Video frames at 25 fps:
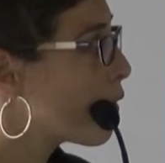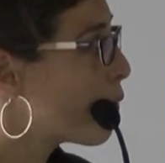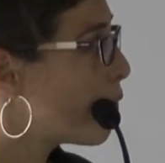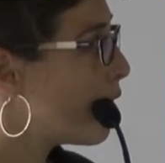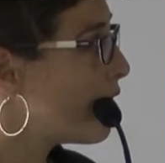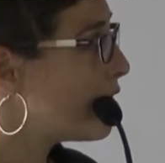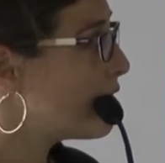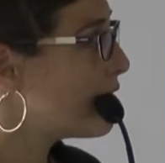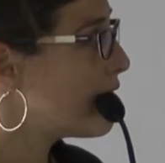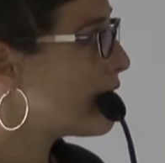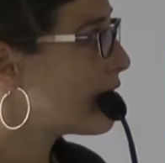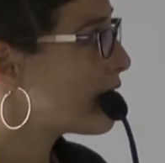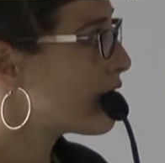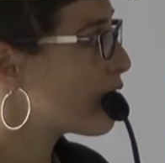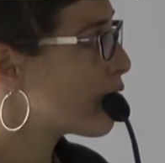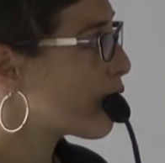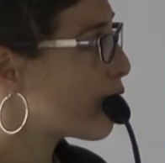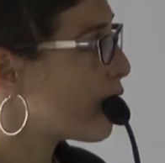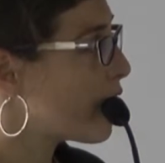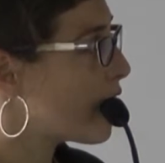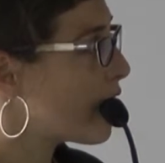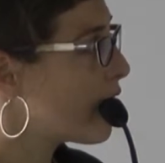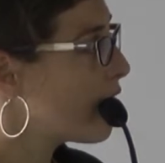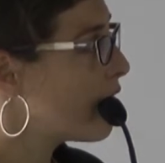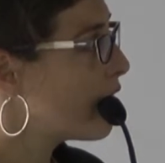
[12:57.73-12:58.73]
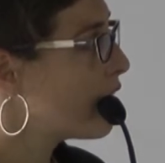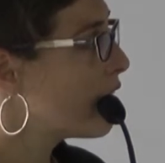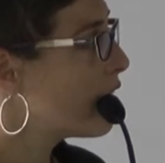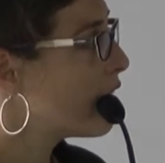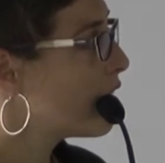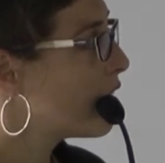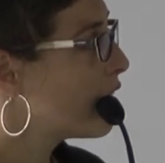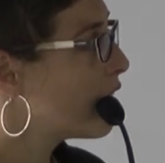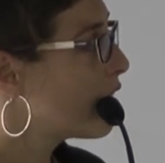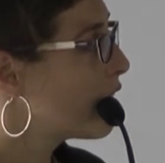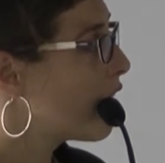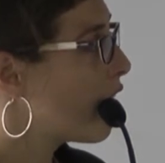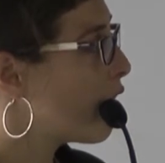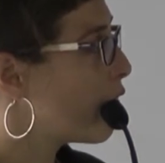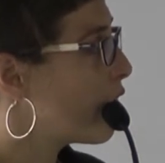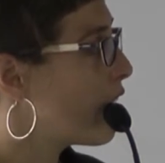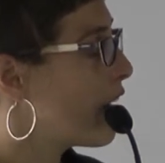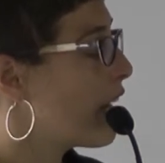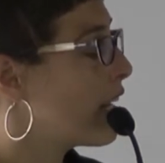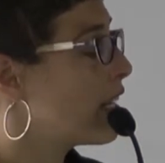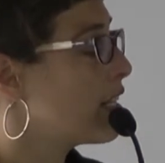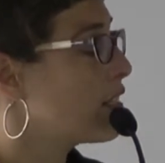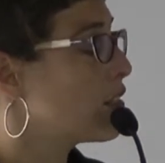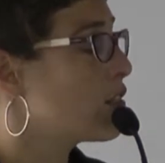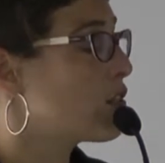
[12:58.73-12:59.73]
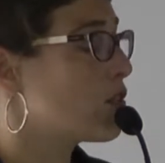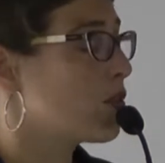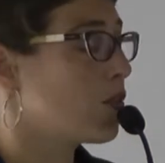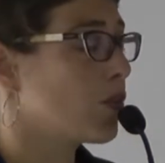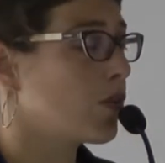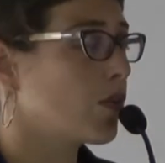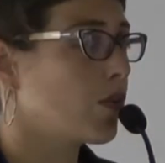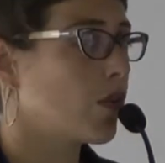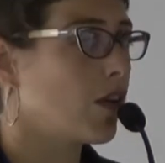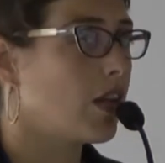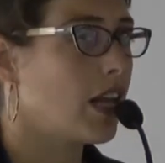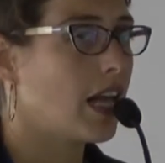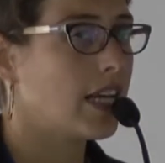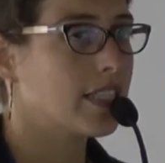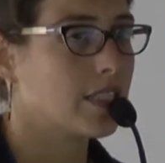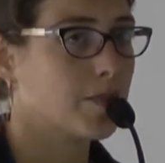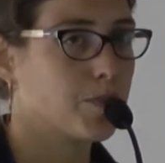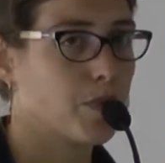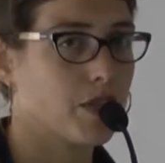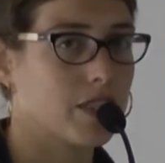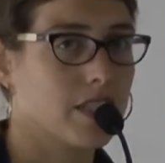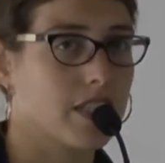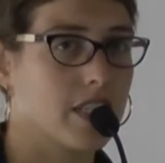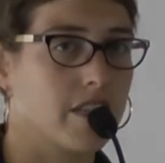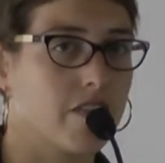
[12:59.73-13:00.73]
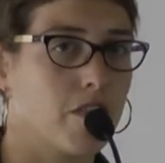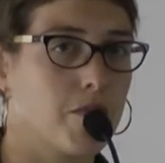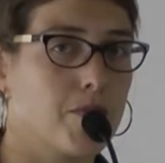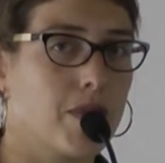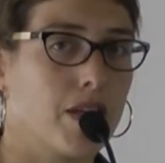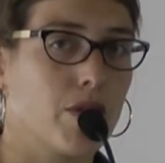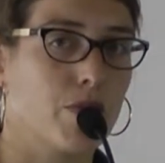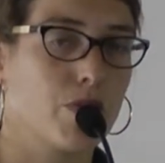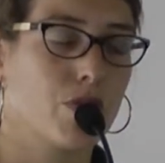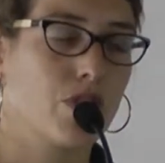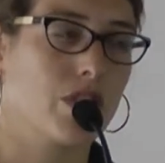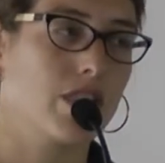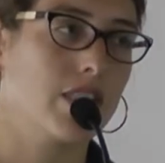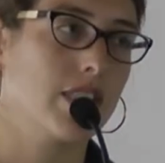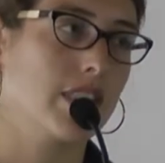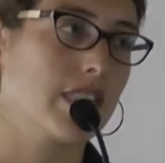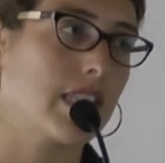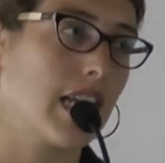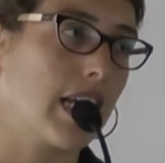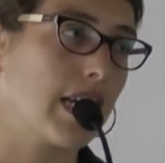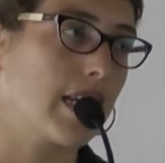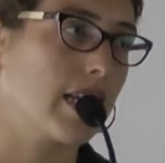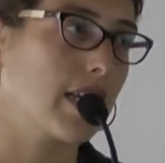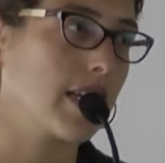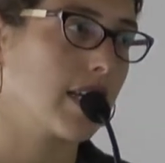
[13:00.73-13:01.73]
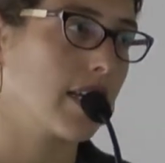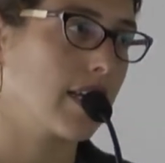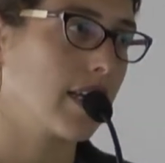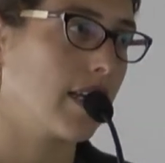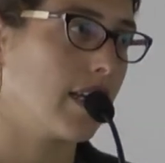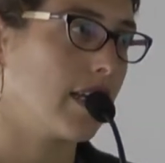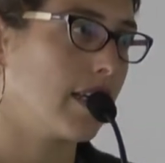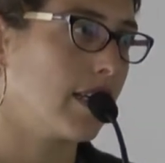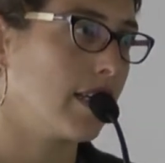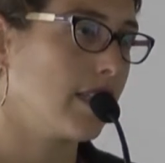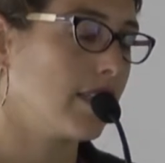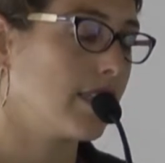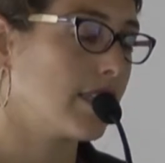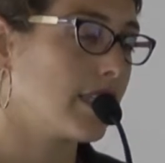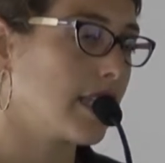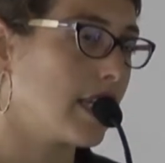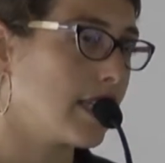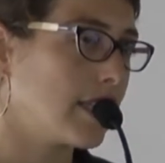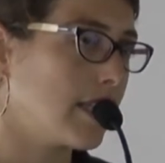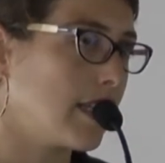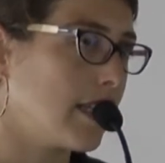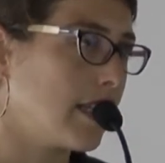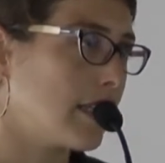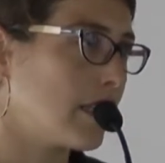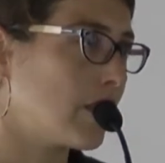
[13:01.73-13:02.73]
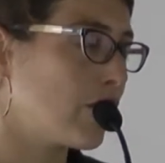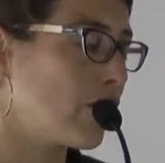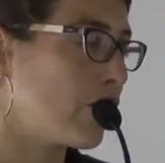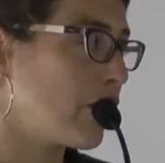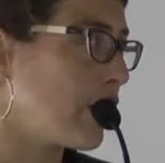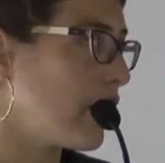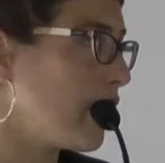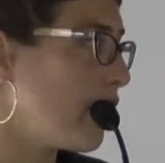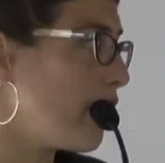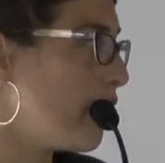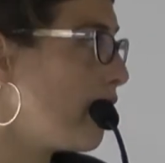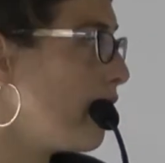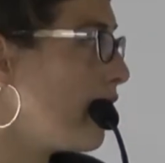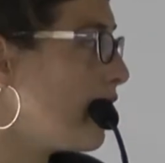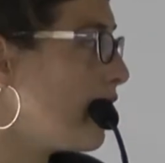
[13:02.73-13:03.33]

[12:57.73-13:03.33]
while these three are related to less positive emotions like sadness, fear,